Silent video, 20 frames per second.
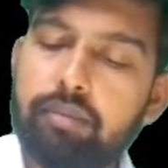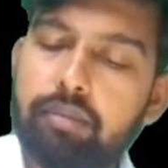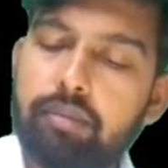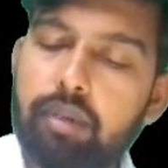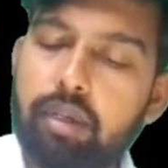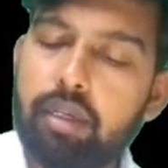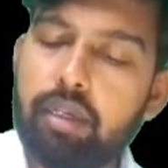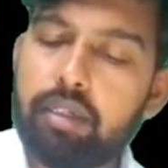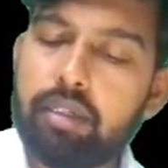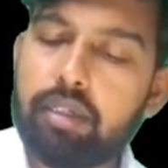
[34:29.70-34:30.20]

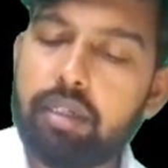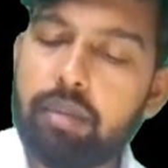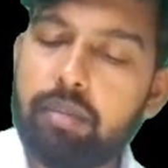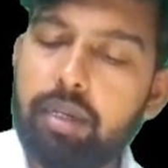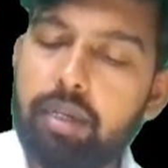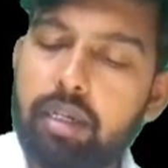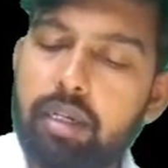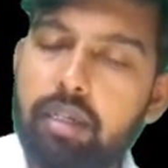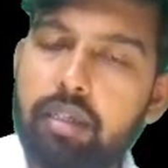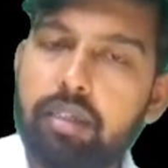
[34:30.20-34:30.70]

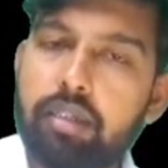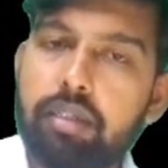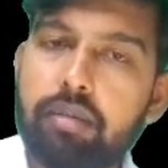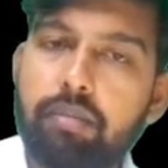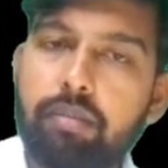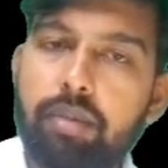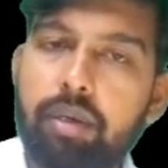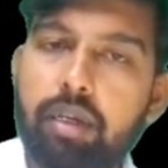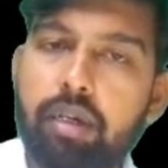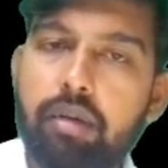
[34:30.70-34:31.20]
extremities
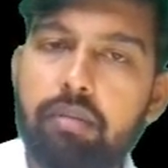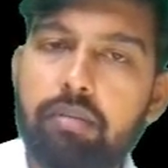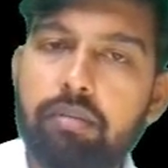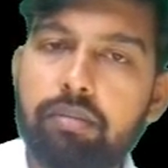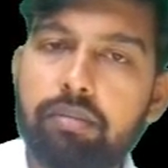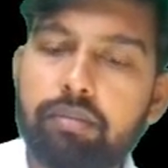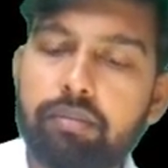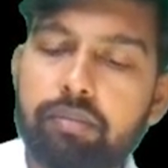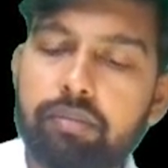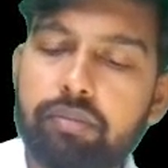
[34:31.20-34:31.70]
become
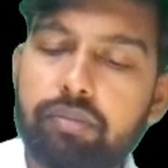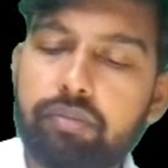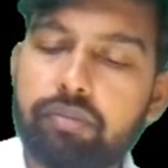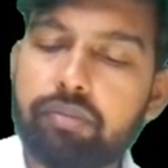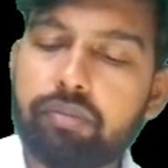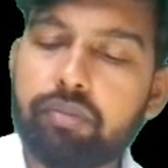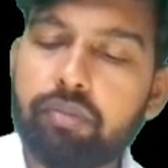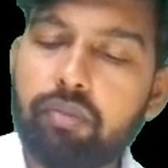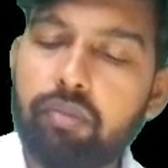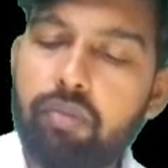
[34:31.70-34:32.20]

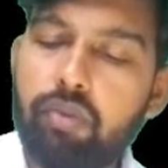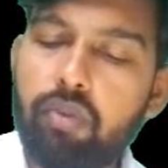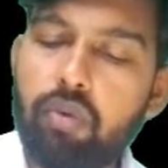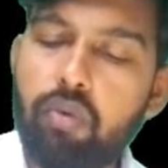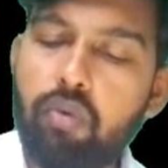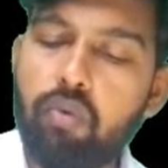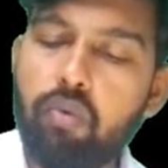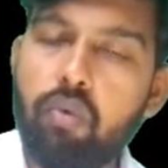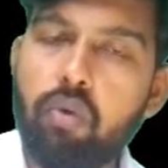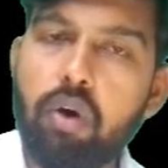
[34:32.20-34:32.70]

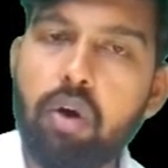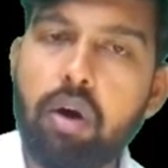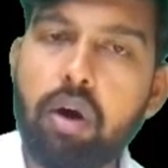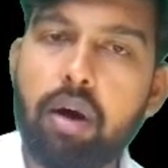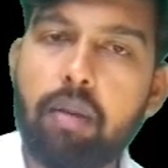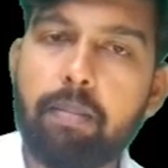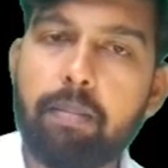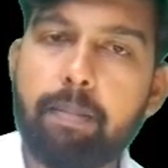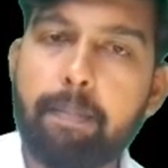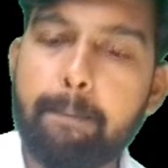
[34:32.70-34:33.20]

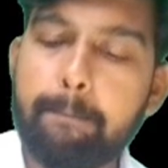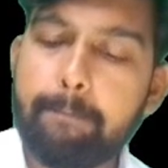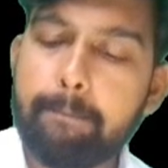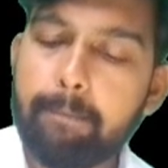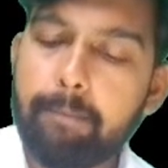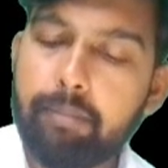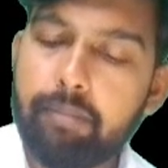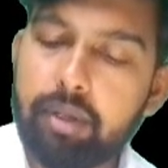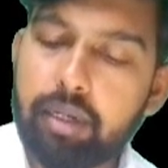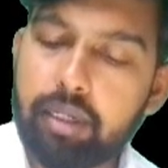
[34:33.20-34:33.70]
warm.
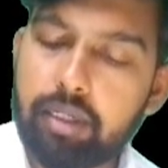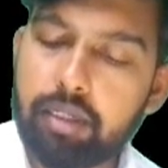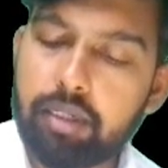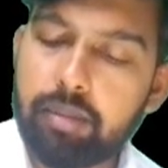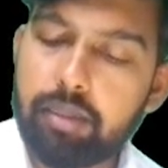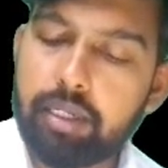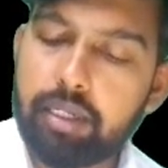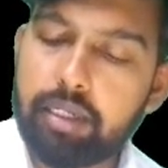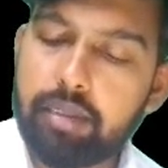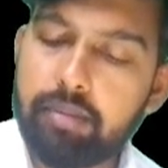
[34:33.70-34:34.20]

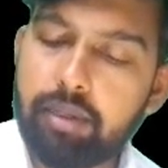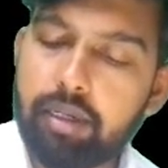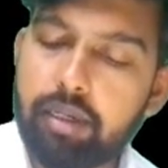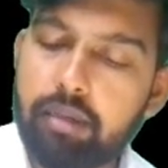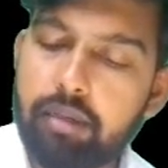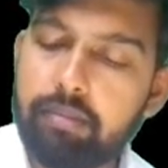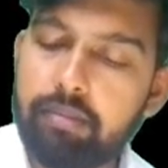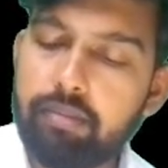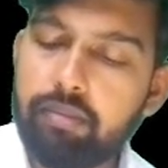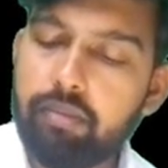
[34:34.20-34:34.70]
Extremities
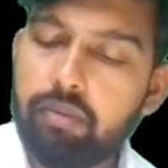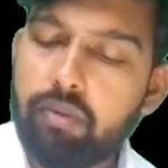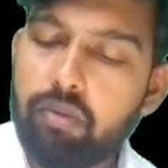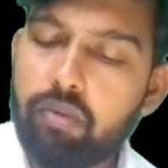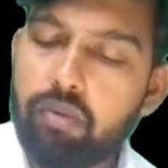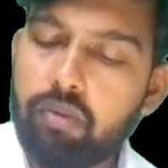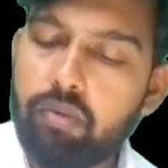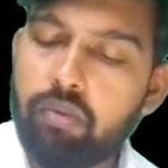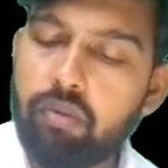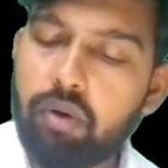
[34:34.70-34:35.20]
become
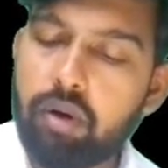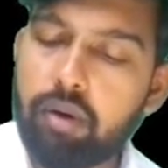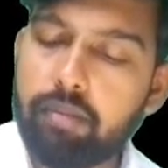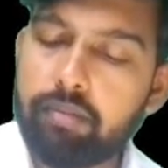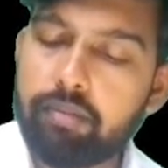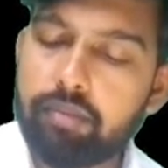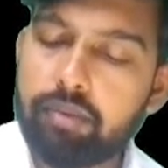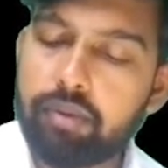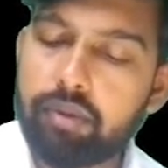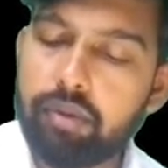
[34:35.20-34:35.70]
warm.
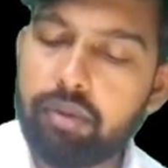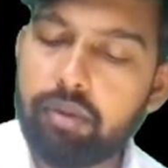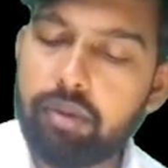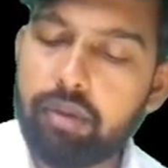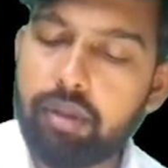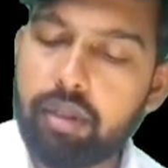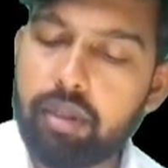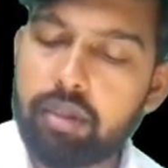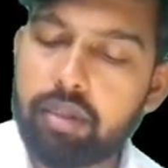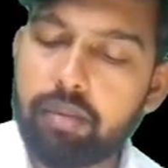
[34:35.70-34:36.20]
So
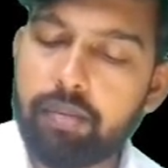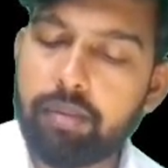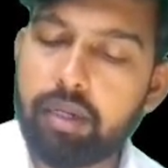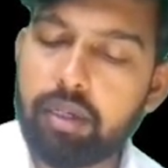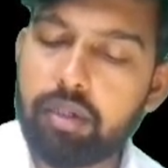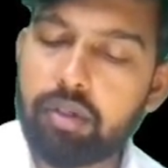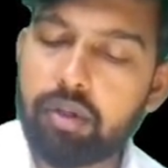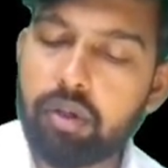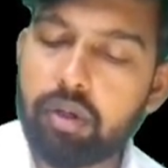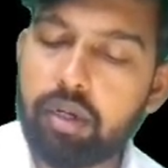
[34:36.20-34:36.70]
the septic
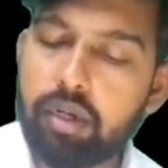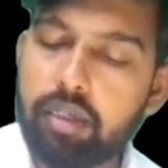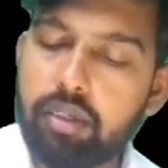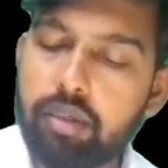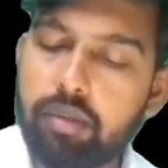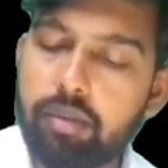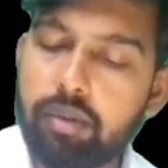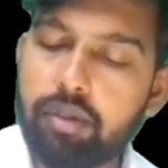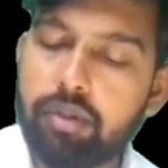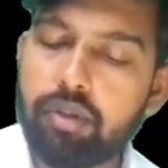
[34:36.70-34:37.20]
shock or
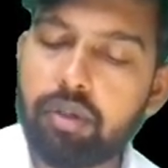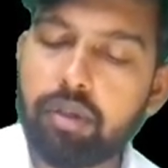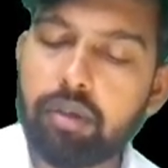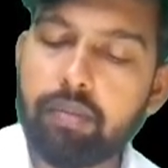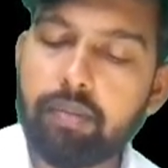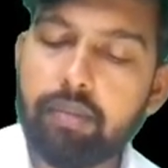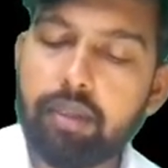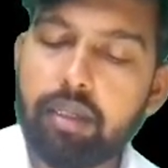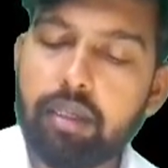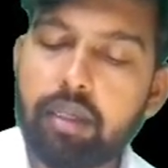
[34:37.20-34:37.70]
distributive shock
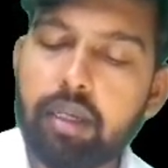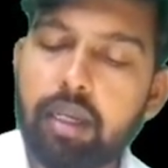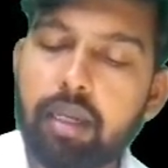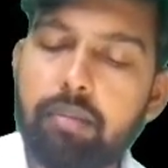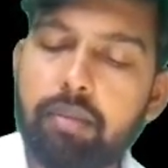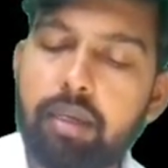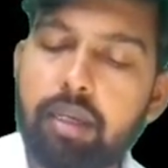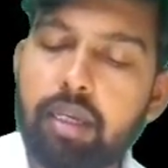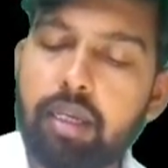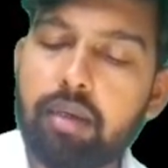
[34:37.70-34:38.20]
can
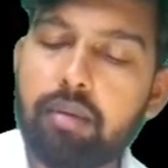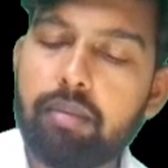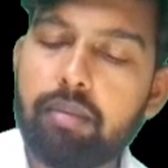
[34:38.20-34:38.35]
be